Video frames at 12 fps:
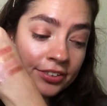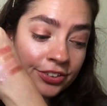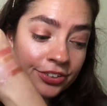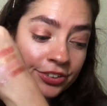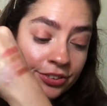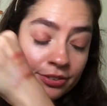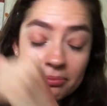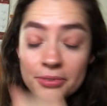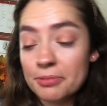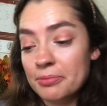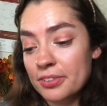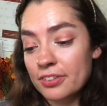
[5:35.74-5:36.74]

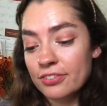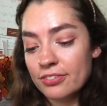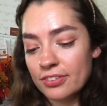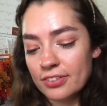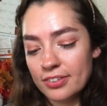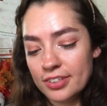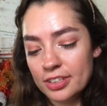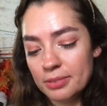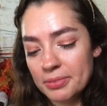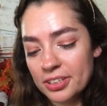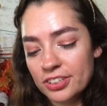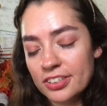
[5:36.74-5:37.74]
Super beautiful,
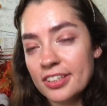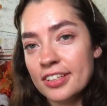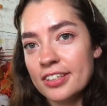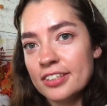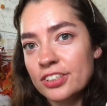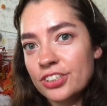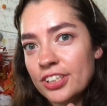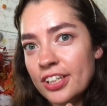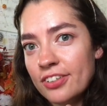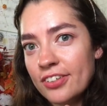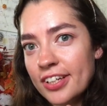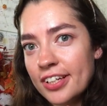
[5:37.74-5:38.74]
especially this
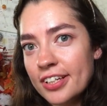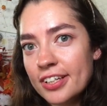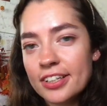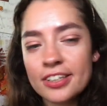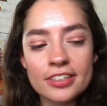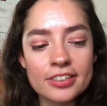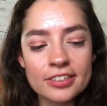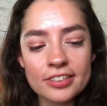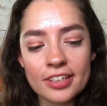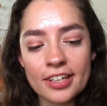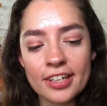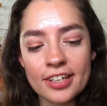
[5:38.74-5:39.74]
shade right here.
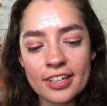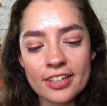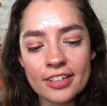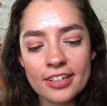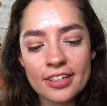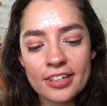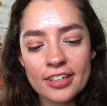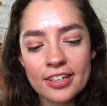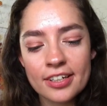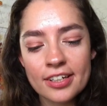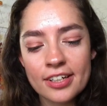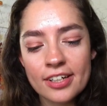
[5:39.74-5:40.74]
It's like,
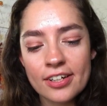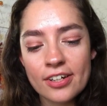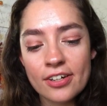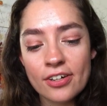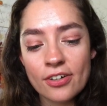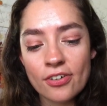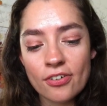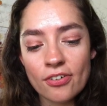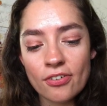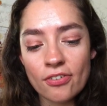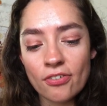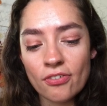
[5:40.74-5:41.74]

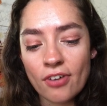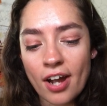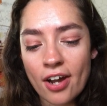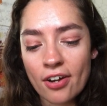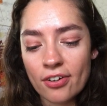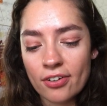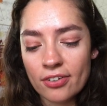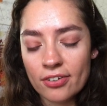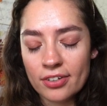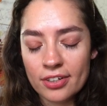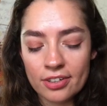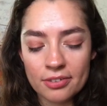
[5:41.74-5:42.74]
wow.
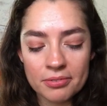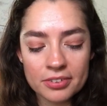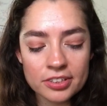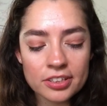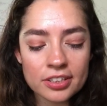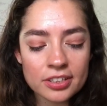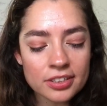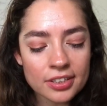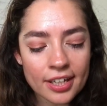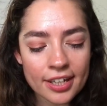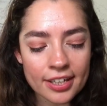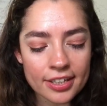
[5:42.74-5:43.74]
It almost looks
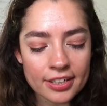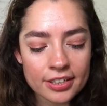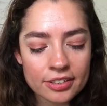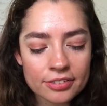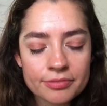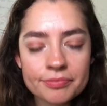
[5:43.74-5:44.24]
like